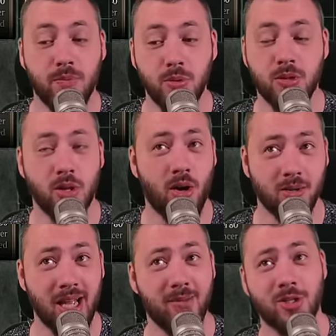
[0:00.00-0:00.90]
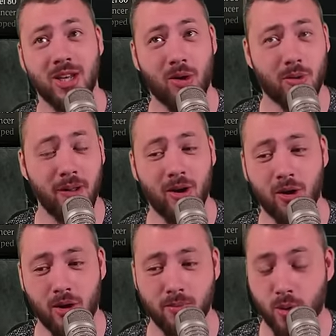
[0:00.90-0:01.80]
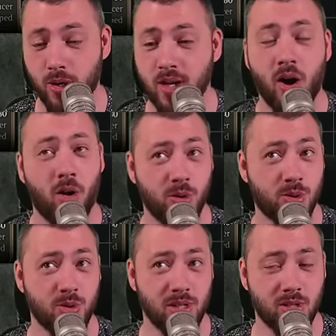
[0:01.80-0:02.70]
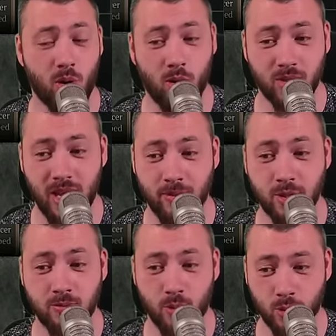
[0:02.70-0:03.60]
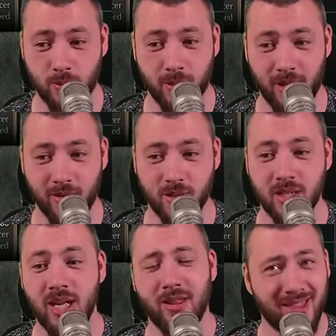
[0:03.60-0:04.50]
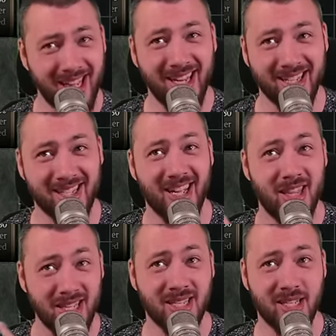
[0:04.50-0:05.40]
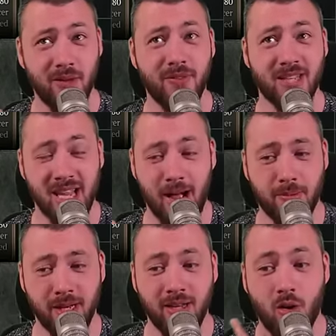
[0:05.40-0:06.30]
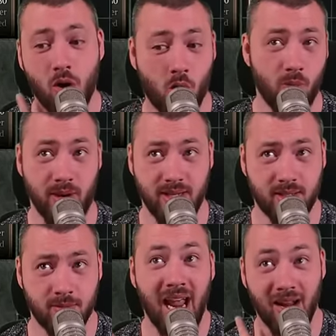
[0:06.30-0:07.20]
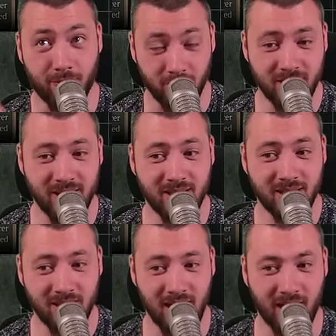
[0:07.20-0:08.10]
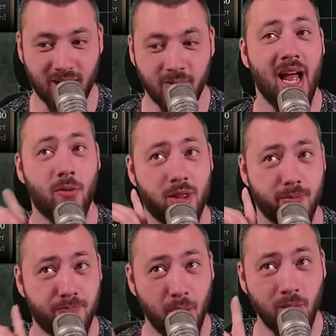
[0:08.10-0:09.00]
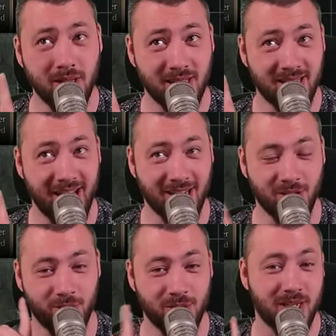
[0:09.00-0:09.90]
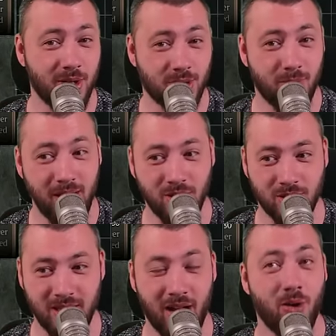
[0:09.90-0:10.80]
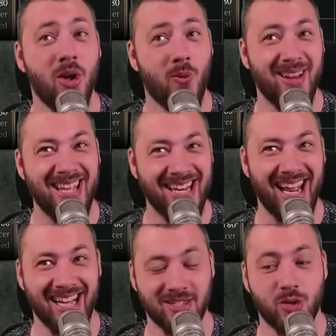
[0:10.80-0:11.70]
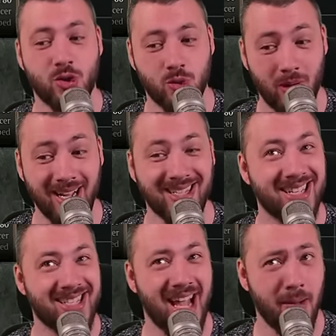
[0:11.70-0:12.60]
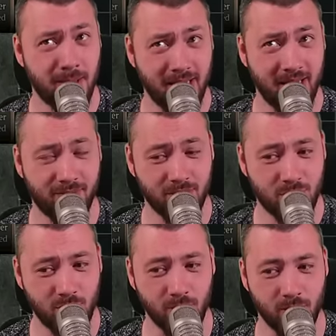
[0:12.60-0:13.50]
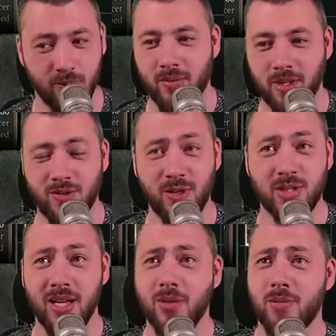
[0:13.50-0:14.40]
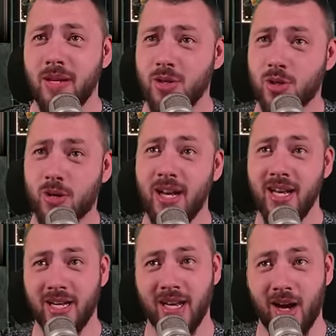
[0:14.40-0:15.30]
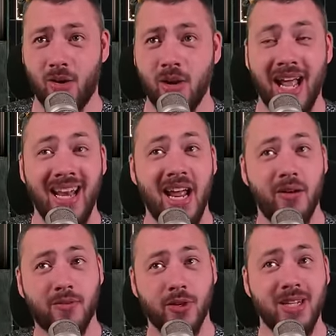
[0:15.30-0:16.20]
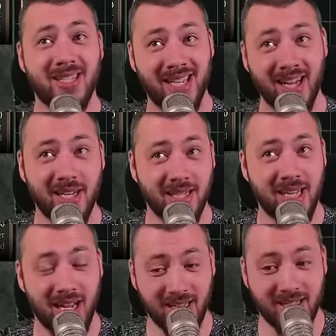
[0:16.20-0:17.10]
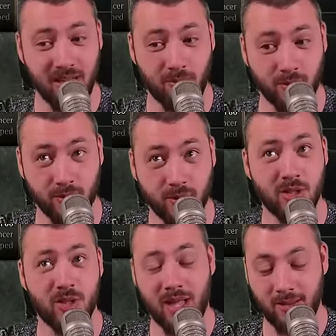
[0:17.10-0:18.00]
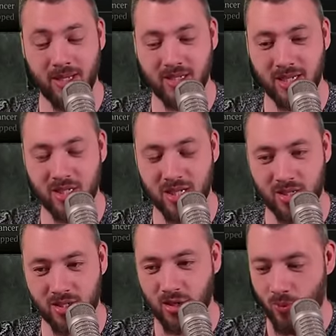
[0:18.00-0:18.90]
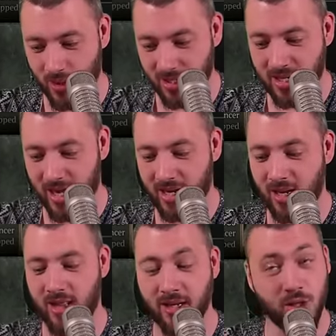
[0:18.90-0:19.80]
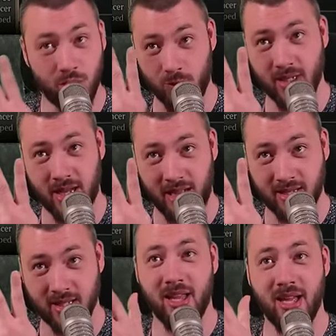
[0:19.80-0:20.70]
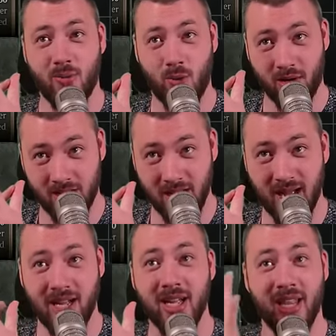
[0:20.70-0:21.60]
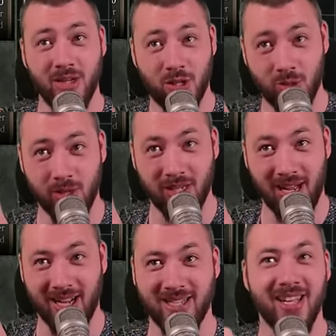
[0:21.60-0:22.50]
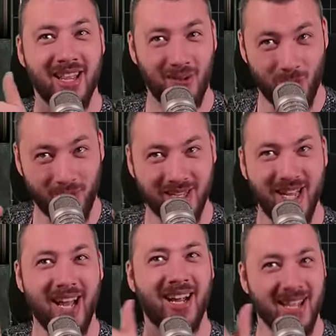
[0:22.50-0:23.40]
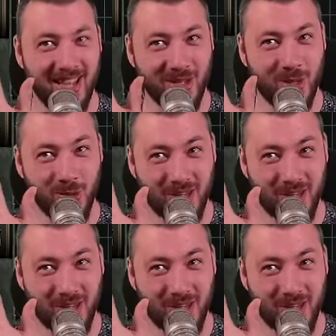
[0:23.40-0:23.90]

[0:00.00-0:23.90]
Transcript: boosts all damage, and our Paragon Board also does all damage multipliers. The thing is, this stuff is happening always, every sixth attack. And with the bonus attacks on your skeletal mages now, when they cast twice, it's happening even sooner. Because if your skeletal mages are hitting now, and every second attack is doubled. So that means he says one attack, then two attacks, then one attack, then two attacks, then one attack, then two